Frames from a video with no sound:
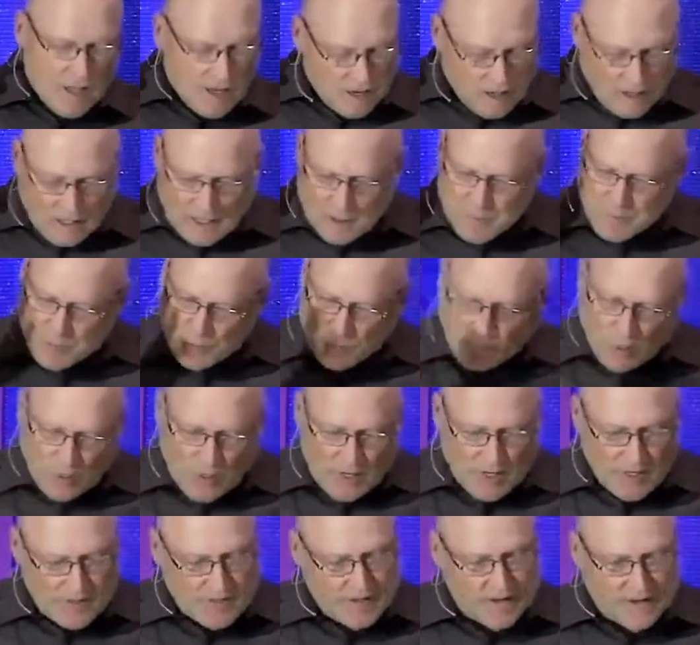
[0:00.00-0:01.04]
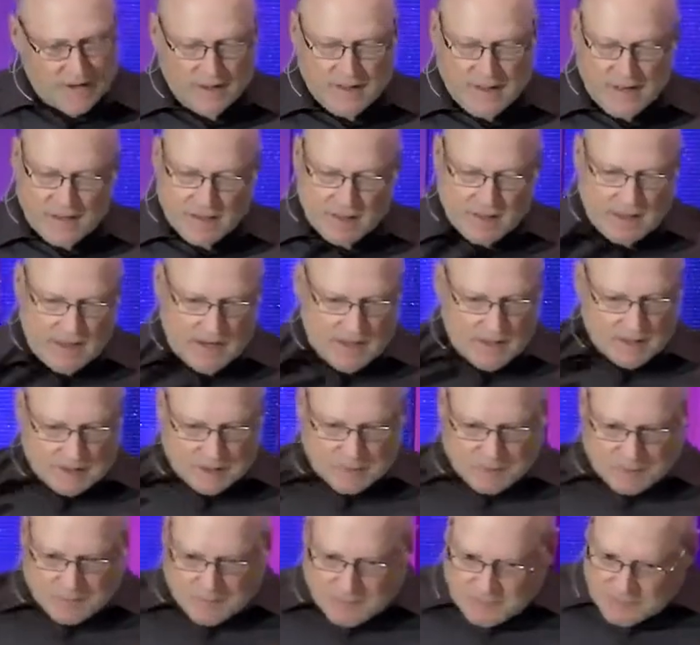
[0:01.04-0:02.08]
I pray that, that, that,
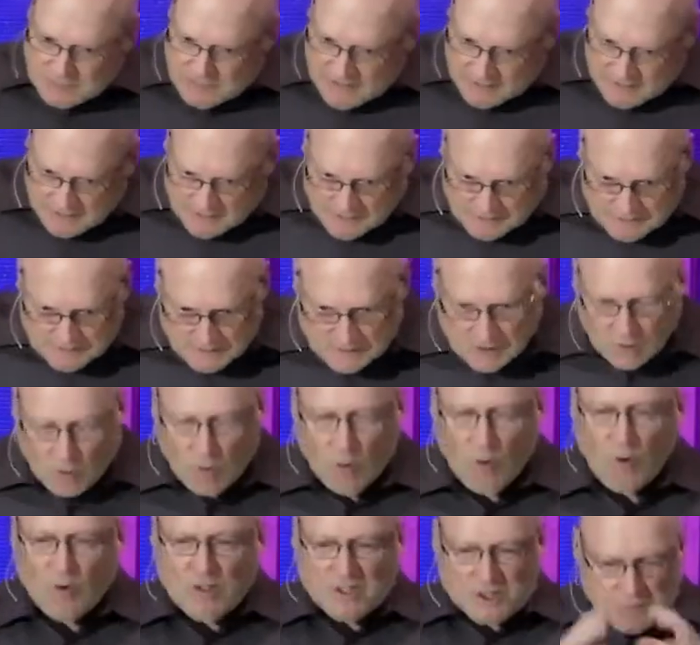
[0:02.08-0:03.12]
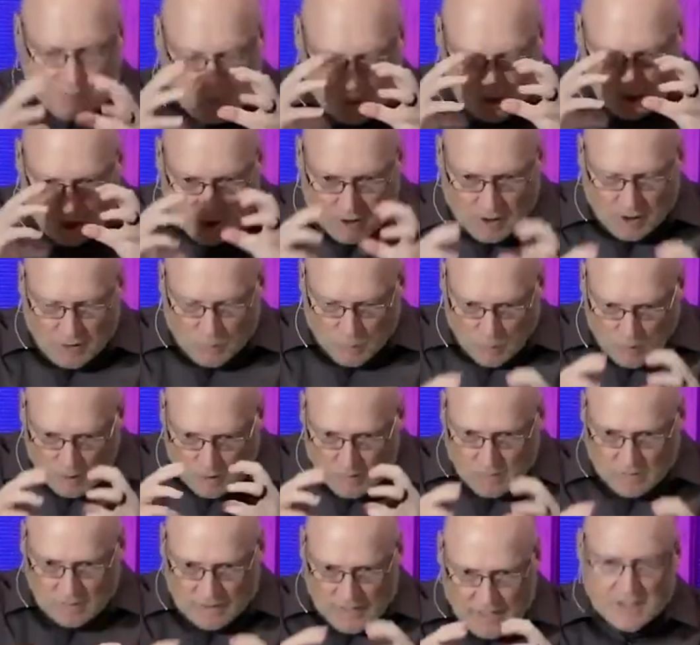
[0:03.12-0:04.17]
that the Holy Spirit would
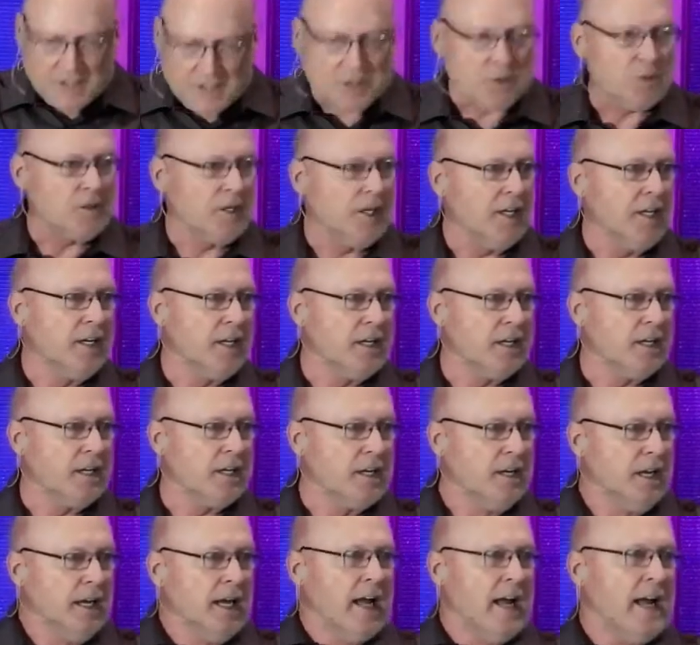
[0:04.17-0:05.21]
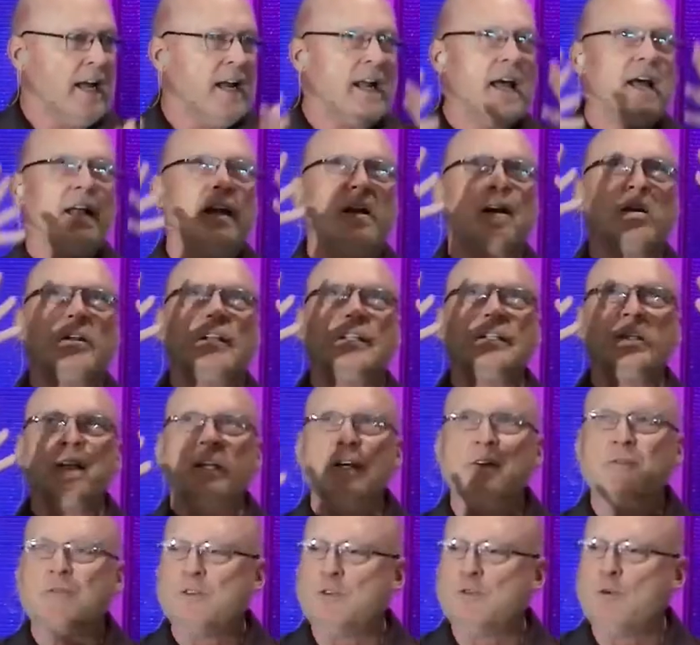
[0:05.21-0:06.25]
enter in and, and, and
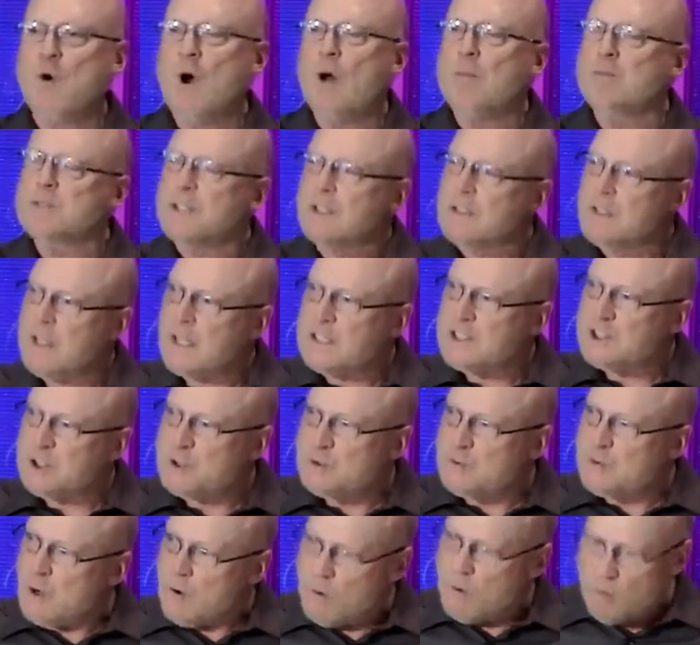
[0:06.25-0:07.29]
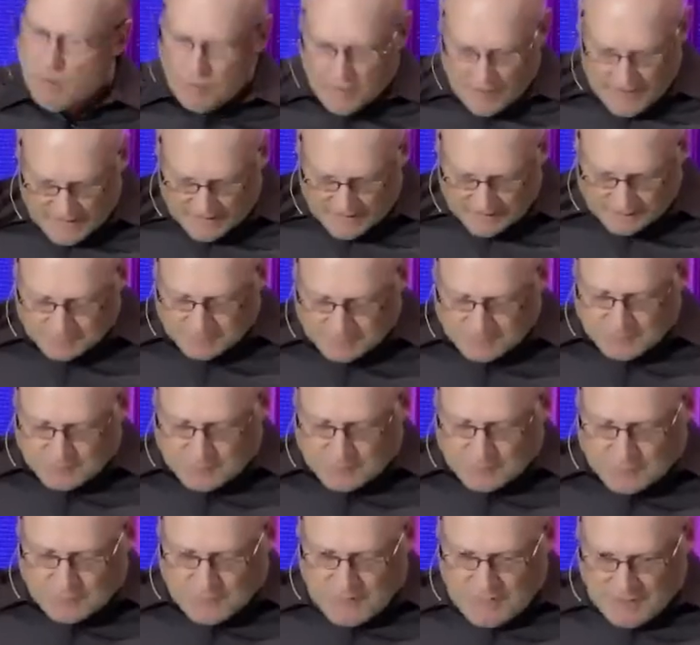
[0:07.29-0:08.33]
lift you up to let you know that,
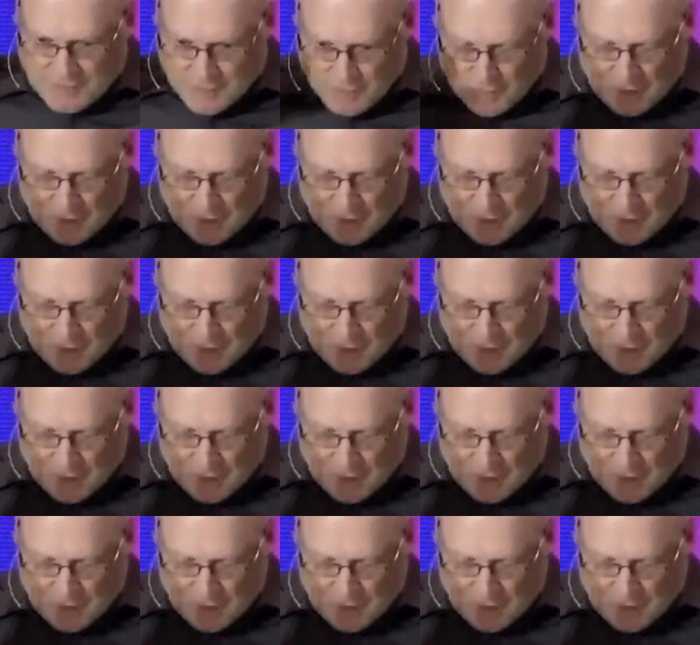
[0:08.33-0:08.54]
that through